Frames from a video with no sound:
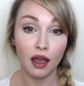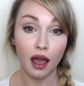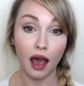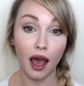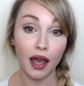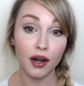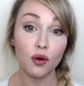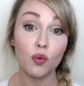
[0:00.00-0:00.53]

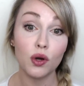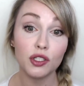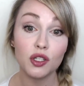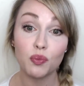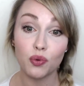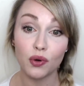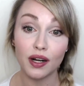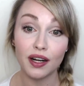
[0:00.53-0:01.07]
I don't want to
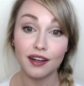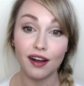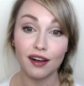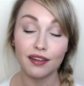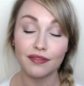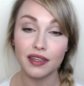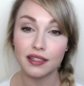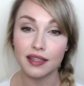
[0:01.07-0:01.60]
bring all
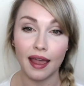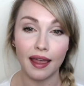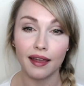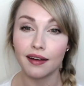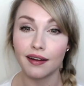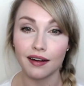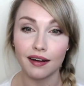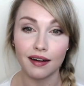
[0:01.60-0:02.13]
of this
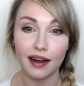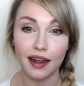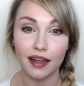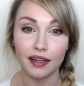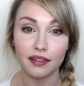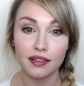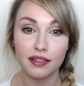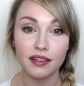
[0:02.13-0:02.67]
anger
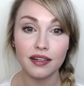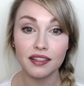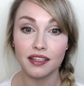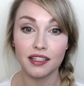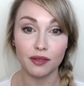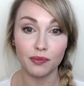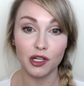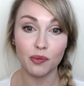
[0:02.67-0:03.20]
and
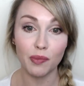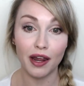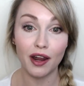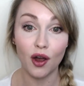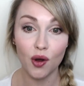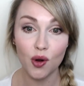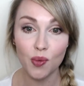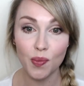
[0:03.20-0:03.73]
cynicism into my
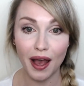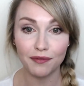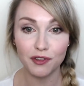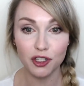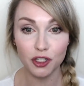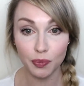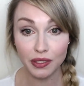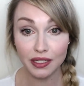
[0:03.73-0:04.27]
home
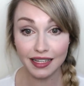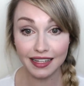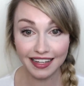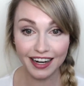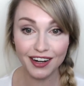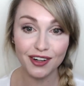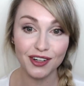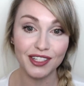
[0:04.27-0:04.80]
after spending
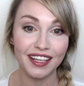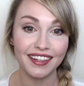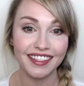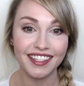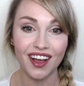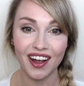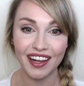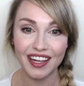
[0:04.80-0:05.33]
years
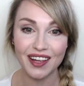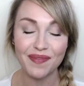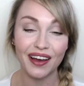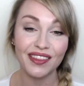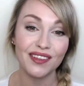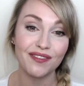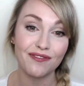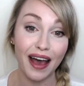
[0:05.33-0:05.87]
talking
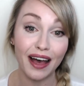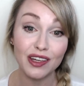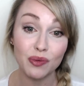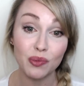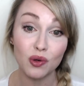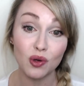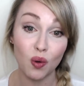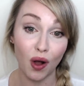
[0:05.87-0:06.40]
about the
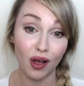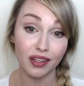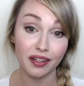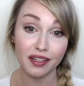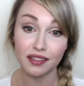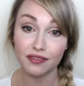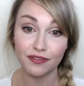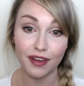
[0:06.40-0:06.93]
valuable
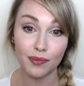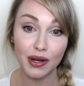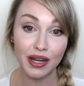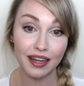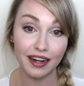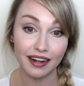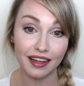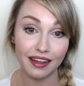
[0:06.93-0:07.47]
qualities of
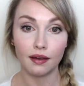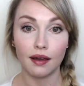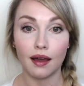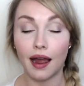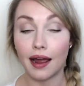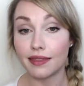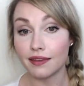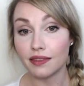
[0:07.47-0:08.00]
femininity.
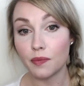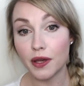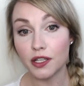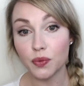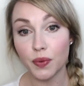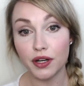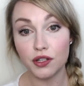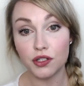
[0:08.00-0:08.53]
I think the
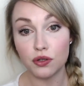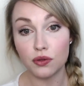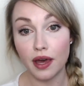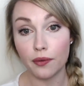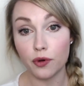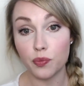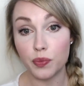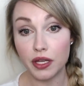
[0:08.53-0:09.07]
best way to do
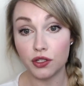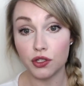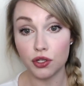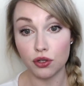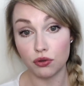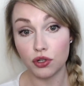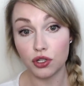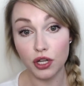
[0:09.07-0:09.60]
that would be
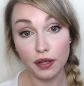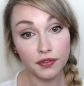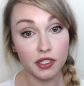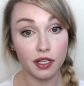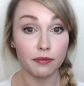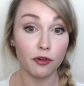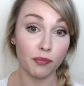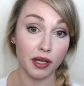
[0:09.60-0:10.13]
to shift
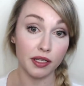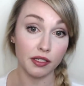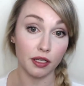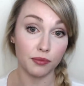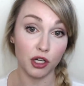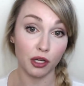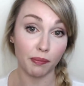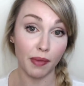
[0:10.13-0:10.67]
some of my
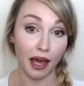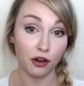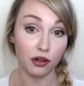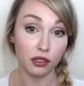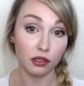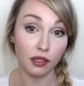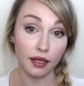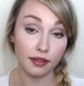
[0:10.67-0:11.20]
subject matter
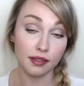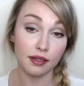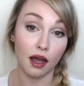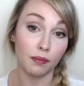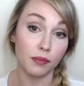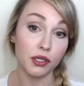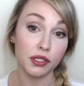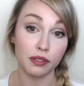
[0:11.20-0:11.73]
to less
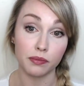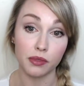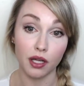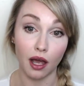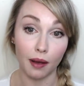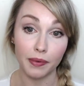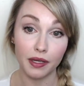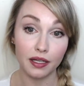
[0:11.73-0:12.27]
cumbersome
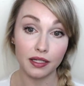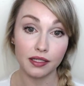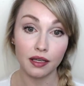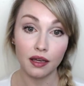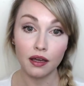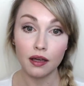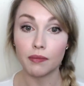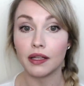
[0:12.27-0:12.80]
topics.
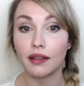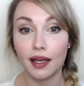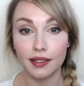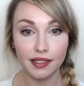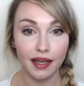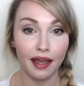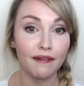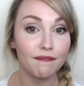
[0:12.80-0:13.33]
My
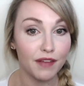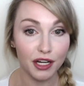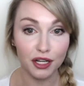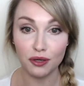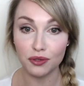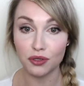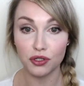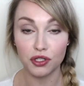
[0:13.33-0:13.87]
last 10
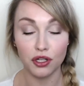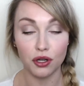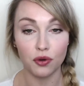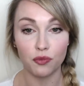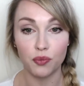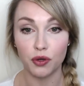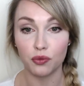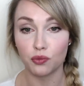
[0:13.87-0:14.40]
videos or so
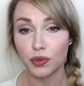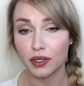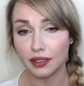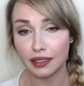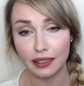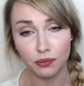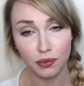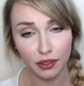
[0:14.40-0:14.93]
have been
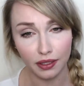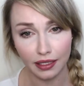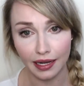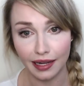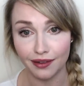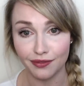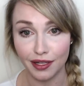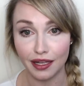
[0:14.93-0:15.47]
really, really
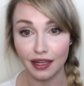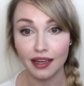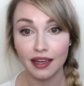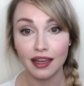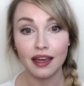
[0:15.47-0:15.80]
heavy.